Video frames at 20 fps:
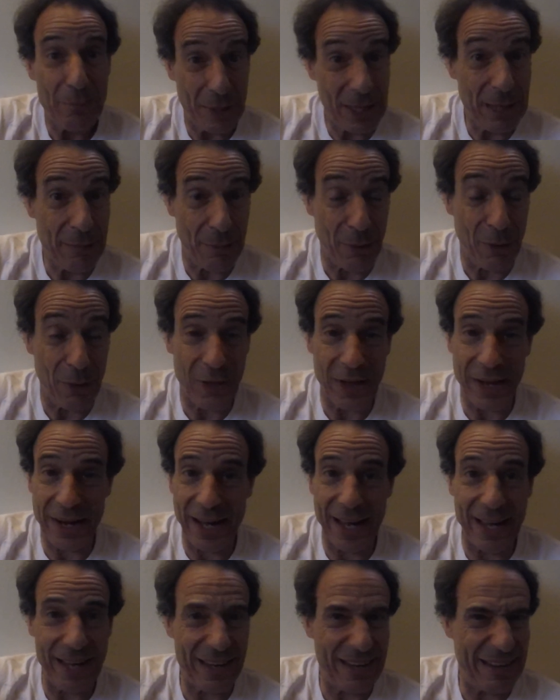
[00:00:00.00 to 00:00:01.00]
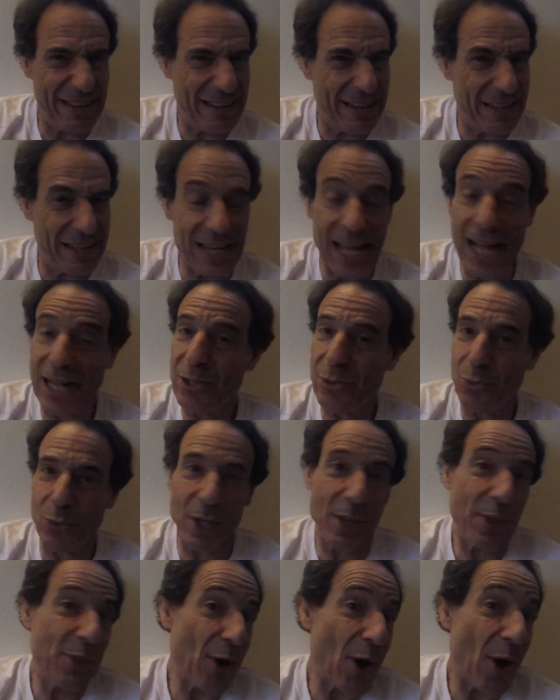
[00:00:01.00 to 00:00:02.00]
people that I connect
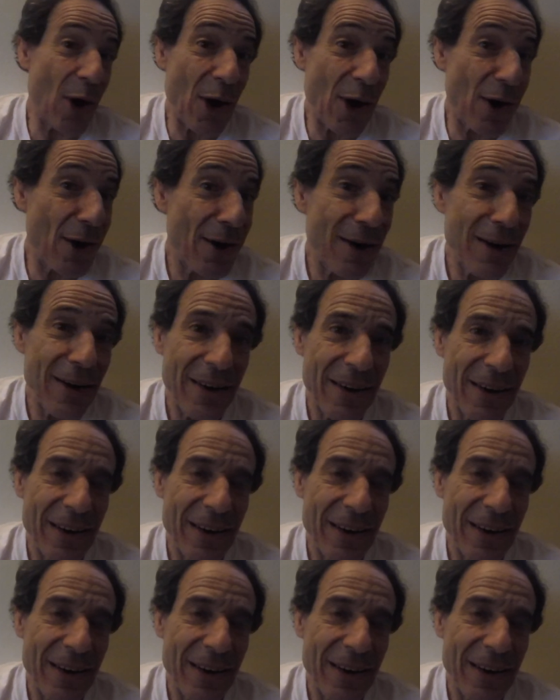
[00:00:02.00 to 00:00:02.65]
with are